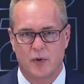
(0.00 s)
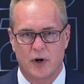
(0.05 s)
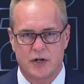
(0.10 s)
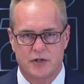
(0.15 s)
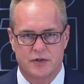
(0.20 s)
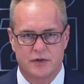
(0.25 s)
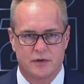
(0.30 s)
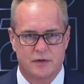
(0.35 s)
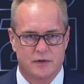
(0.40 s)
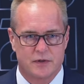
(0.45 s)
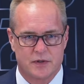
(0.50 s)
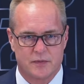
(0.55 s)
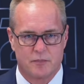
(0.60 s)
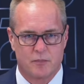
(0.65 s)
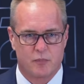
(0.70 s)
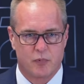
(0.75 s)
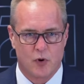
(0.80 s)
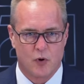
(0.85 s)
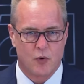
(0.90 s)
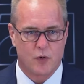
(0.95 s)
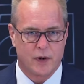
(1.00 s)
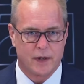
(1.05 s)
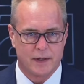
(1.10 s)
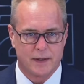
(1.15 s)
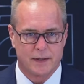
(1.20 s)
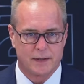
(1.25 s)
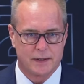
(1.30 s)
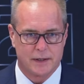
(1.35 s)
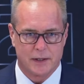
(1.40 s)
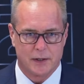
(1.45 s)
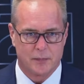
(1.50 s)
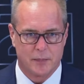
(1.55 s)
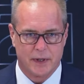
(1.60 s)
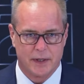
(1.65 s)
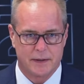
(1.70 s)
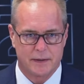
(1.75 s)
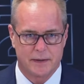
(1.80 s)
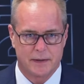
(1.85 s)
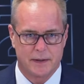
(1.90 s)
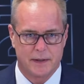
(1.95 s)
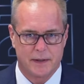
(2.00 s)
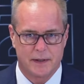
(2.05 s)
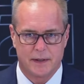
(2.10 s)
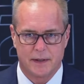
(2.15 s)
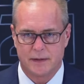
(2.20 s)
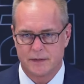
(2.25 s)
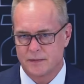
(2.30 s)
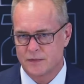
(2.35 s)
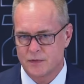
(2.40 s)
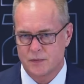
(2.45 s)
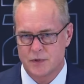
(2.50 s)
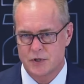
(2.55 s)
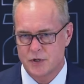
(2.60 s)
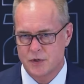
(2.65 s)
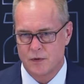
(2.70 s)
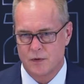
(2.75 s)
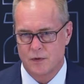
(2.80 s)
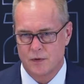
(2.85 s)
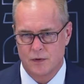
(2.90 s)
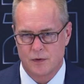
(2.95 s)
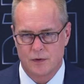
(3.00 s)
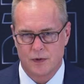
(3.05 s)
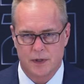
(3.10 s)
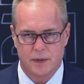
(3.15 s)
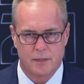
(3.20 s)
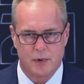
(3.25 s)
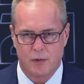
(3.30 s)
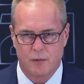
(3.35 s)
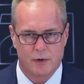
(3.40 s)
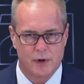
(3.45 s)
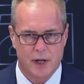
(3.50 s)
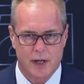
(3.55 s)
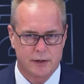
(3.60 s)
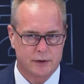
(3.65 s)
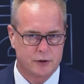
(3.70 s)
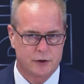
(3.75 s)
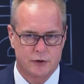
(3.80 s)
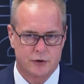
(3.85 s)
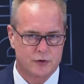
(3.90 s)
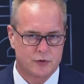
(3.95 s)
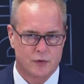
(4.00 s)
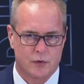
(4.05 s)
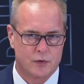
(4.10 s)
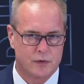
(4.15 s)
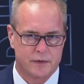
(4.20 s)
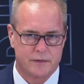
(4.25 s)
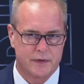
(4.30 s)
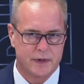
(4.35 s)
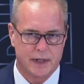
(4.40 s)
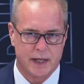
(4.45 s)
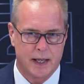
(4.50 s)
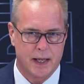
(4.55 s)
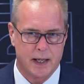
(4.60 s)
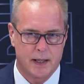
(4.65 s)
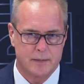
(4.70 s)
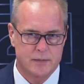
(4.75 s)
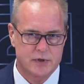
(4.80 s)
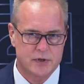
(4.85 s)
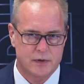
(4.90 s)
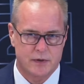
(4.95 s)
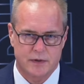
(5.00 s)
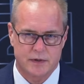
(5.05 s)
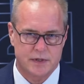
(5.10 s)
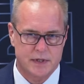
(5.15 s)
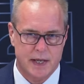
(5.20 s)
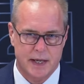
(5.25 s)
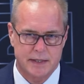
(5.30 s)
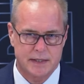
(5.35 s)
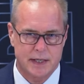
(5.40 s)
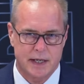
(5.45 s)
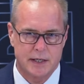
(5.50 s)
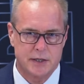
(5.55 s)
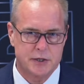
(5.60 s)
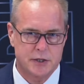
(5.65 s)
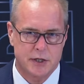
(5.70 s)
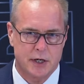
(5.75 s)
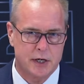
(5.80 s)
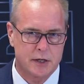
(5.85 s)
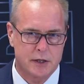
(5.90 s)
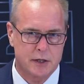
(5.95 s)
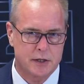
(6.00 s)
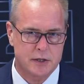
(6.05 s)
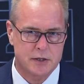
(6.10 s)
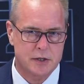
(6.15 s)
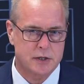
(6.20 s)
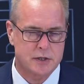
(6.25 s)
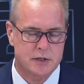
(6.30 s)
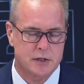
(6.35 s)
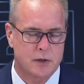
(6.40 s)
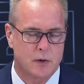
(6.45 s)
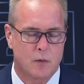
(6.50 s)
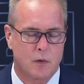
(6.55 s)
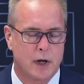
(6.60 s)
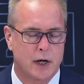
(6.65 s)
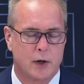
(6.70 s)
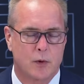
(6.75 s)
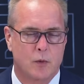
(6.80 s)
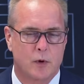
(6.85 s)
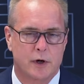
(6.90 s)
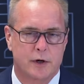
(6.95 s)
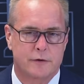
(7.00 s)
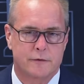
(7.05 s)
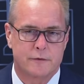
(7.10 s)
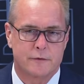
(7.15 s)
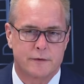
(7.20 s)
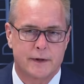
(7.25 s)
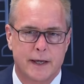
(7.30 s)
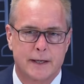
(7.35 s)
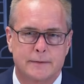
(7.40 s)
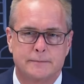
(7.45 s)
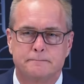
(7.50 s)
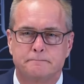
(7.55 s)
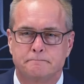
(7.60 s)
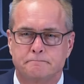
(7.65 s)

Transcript: pressure is broken a little bit, and so we score early, but we're not in control of the game, so there's that tension. I think it took us a little while to work through that.